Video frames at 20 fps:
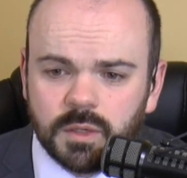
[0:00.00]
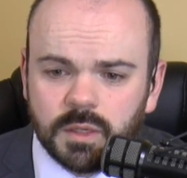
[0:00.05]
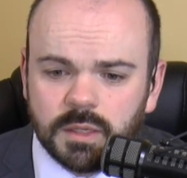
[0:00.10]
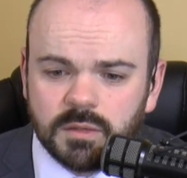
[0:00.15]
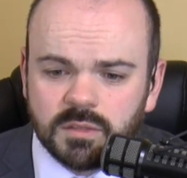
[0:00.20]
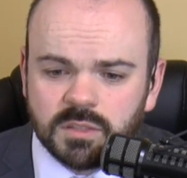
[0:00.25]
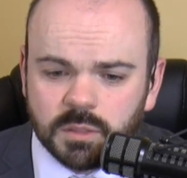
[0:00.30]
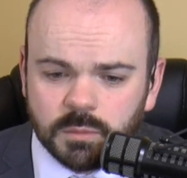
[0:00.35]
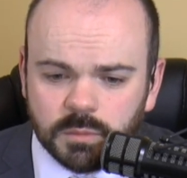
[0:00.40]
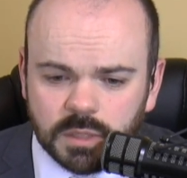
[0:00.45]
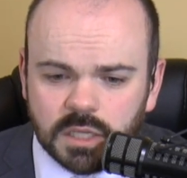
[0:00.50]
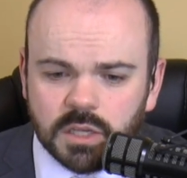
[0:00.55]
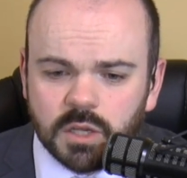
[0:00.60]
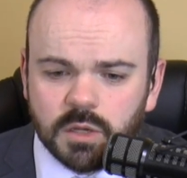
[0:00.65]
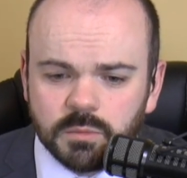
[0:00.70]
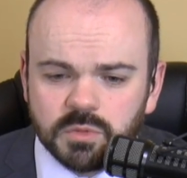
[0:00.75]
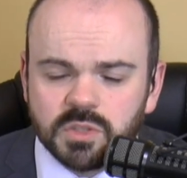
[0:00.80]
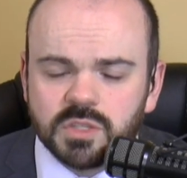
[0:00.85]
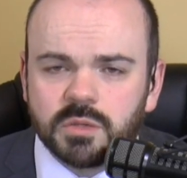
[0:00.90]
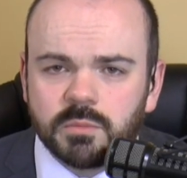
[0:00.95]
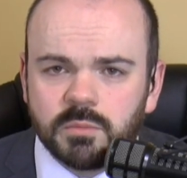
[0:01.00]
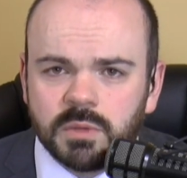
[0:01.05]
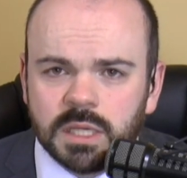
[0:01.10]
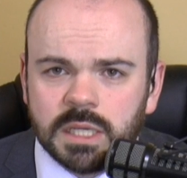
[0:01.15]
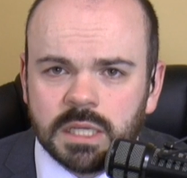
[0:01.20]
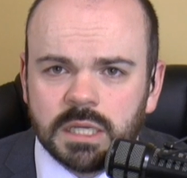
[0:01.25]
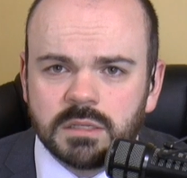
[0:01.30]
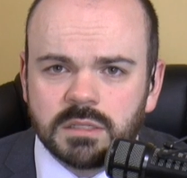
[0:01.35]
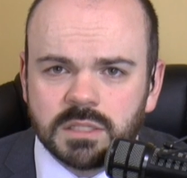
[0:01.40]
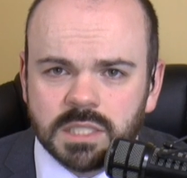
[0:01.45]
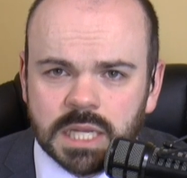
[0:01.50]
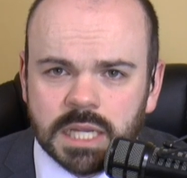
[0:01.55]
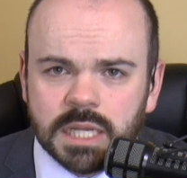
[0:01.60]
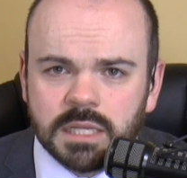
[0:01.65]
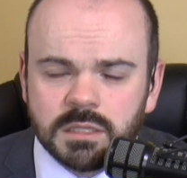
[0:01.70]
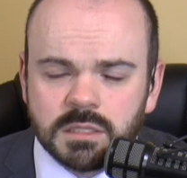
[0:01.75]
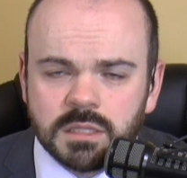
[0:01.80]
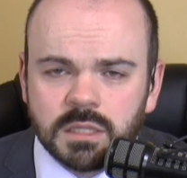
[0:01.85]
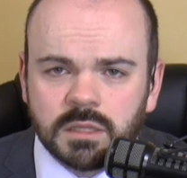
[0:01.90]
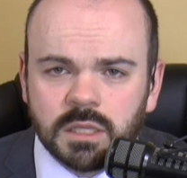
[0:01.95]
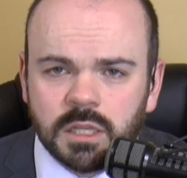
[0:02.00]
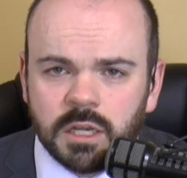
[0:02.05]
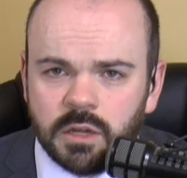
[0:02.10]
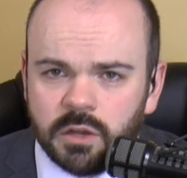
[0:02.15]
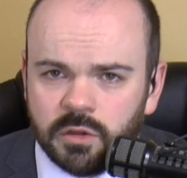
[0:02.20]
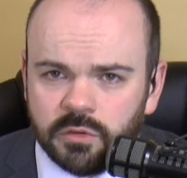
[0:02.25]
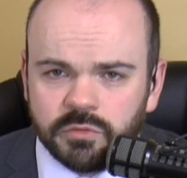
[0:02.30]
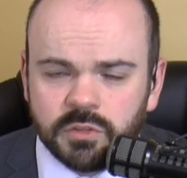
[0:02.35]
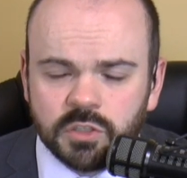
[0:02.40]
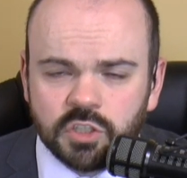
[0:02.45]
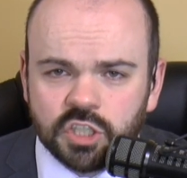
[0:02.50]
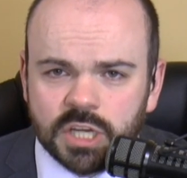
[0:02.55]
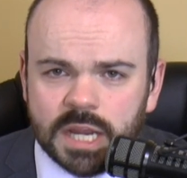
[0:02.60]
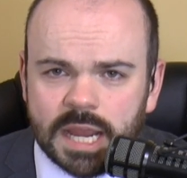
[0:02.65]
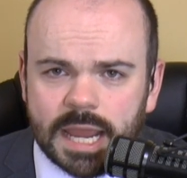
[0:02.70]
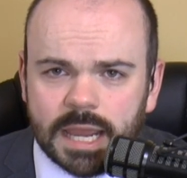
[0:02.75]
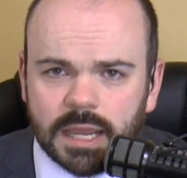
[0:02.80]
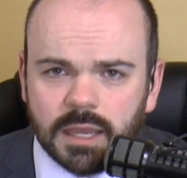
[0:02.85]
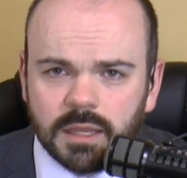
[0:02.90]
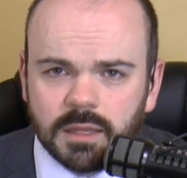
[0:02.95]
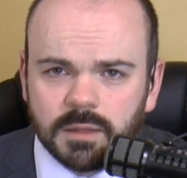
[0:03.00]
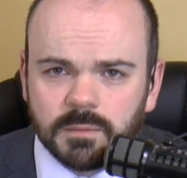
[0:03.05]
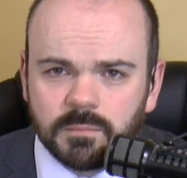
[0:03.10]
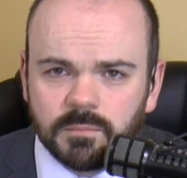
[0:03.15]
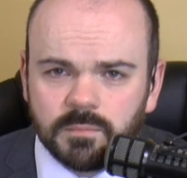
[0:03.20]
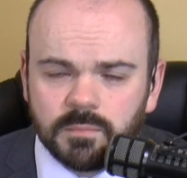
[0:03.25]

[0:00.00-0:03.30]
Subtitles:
If somebody comes to me and says that they love The Shack,